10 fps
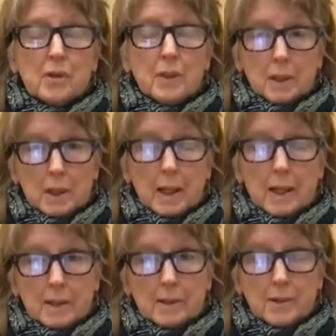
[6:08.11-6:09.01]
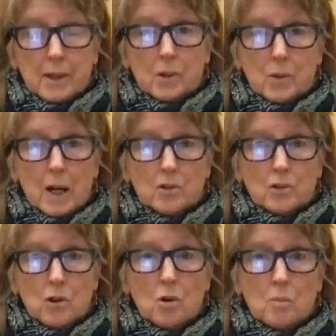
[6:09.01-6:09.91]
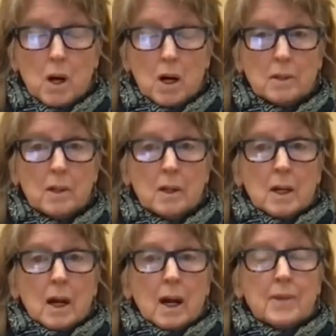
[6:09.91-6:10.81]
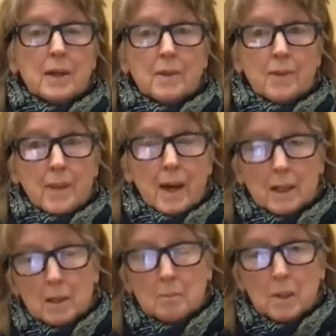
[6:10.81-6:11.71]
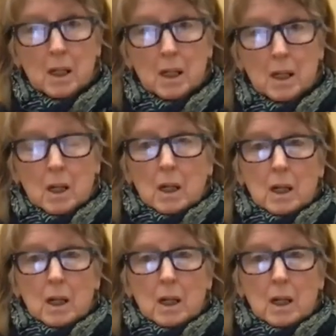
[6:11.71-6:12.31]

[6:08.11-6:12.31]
the land that you had your home on, I think that can be